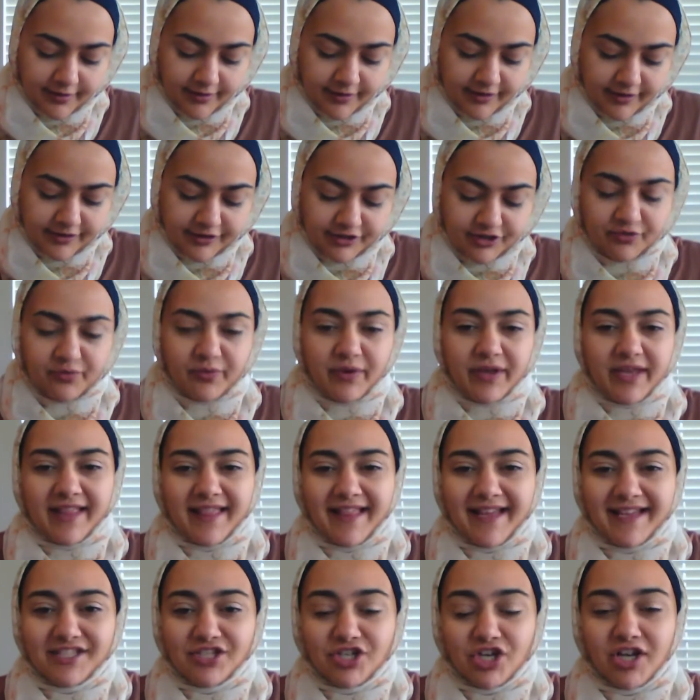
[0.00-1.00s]
Do we
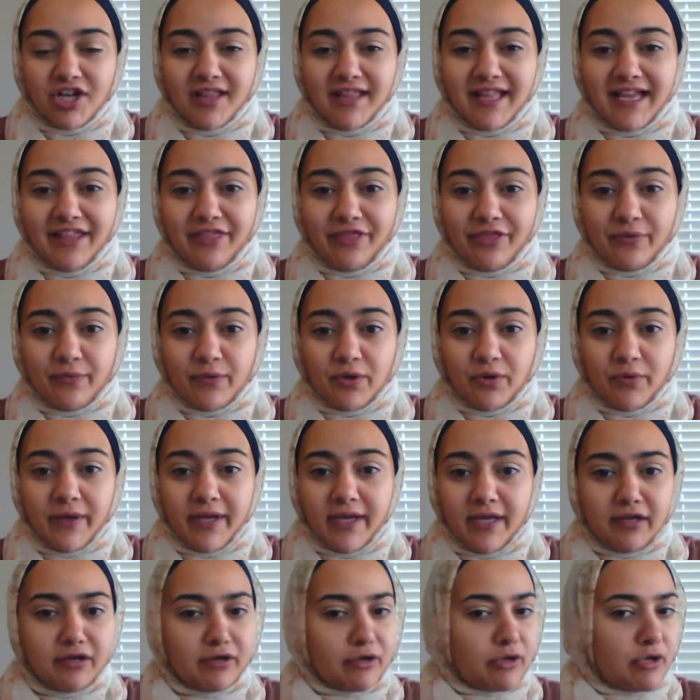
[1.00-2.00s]
draw a line through it?
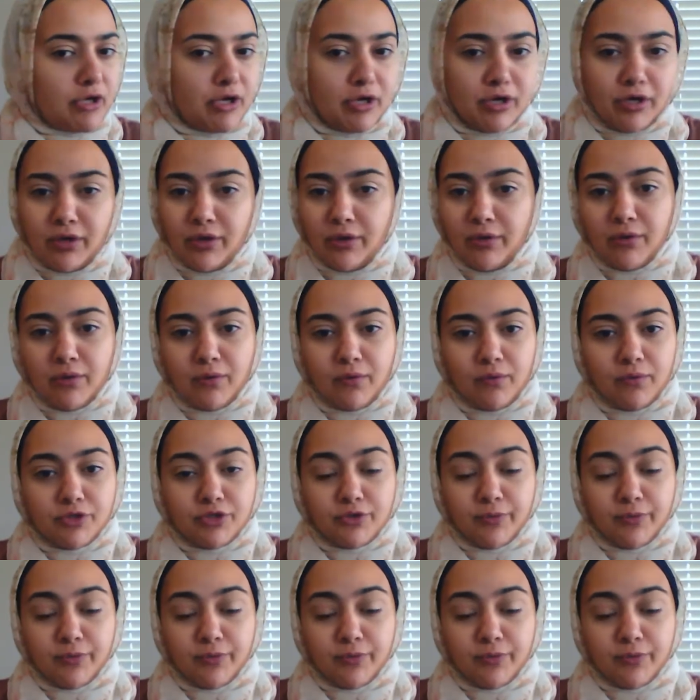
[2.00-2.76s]
No. Do we